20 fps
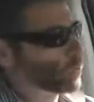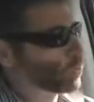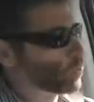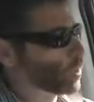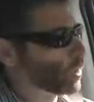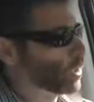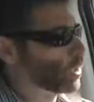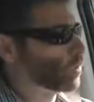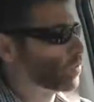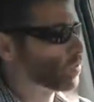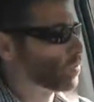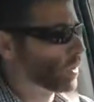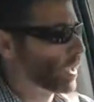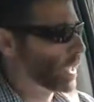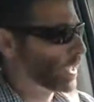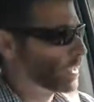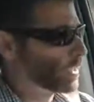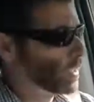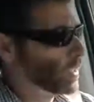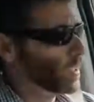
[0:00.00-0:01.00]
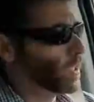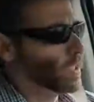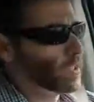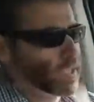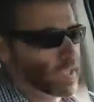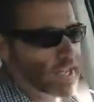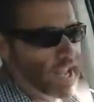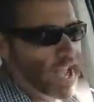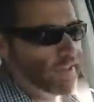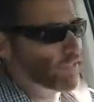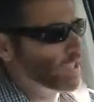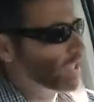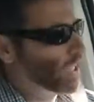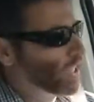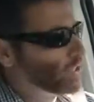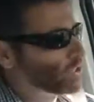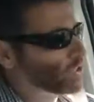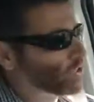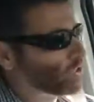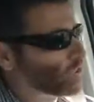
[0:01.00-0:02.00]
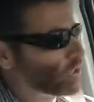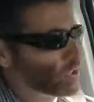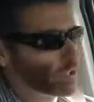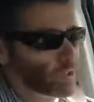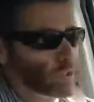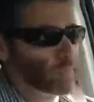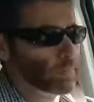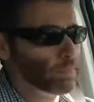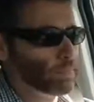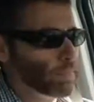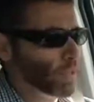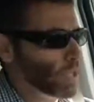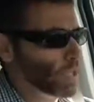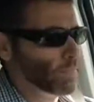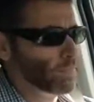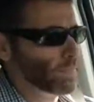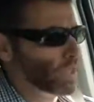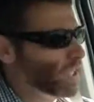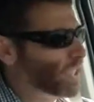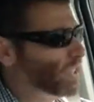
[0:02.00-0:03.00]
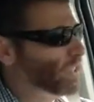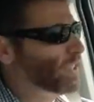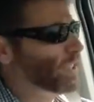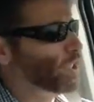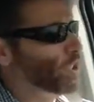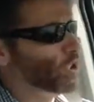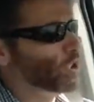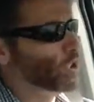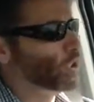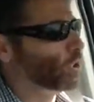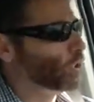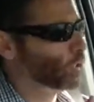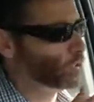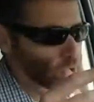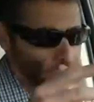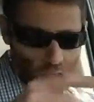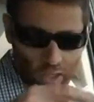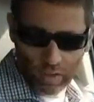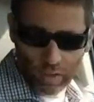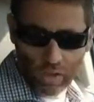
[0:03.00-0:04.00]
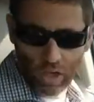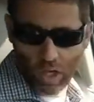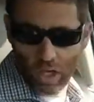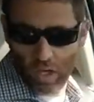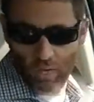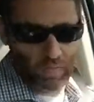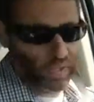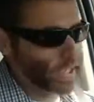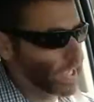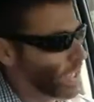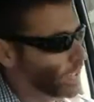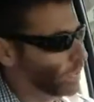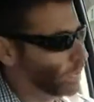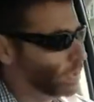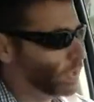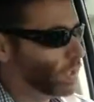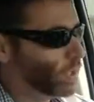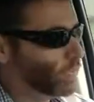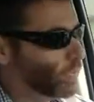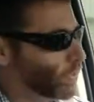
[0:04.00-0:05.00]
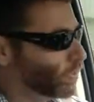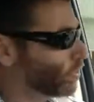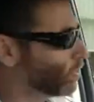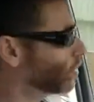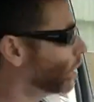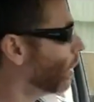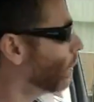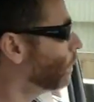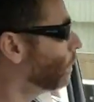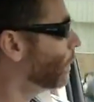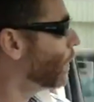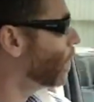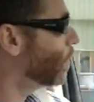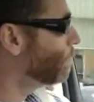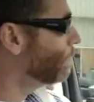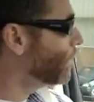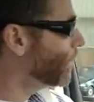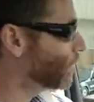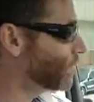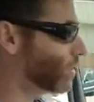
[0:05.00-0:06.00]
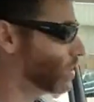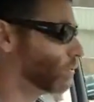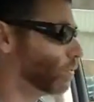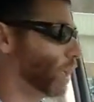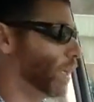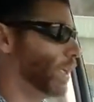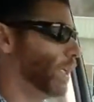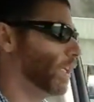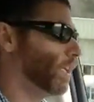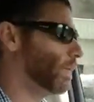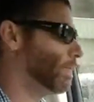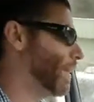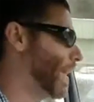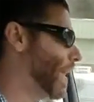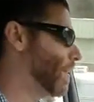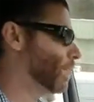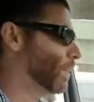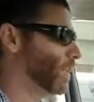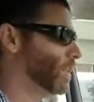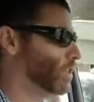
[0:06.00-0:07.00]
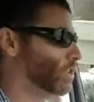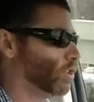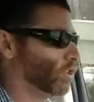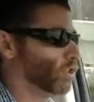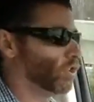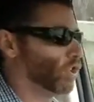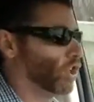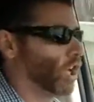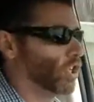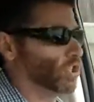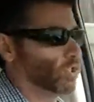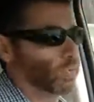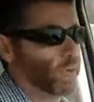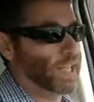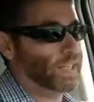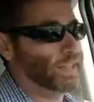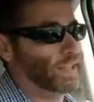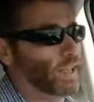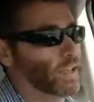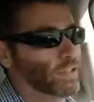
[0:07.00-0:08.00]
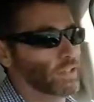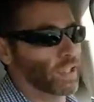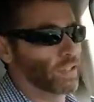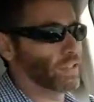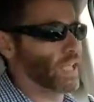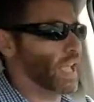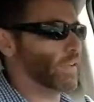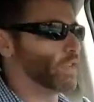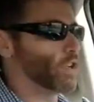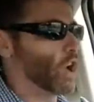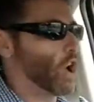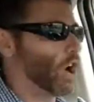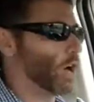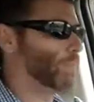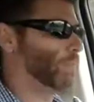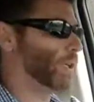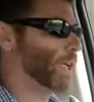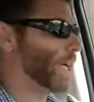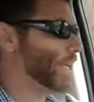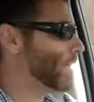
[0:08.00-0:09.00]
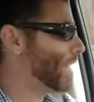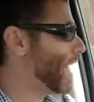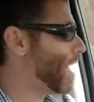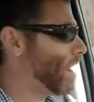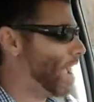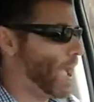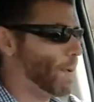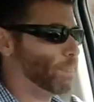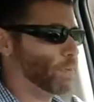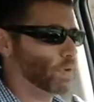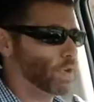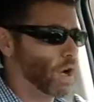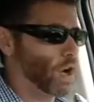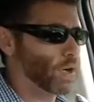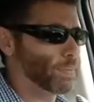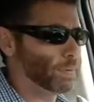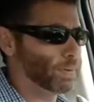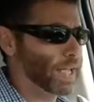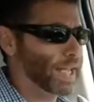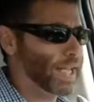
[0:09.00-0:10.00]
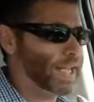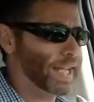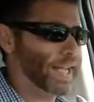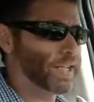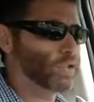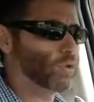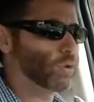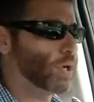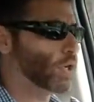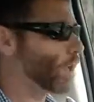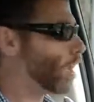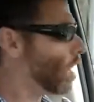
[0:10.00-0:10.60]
to work great. The navigation system, easy to use. I love this cell phone business right here, man, where you just charge it right there. It does have CarPlay now, Apple CarPlay and Android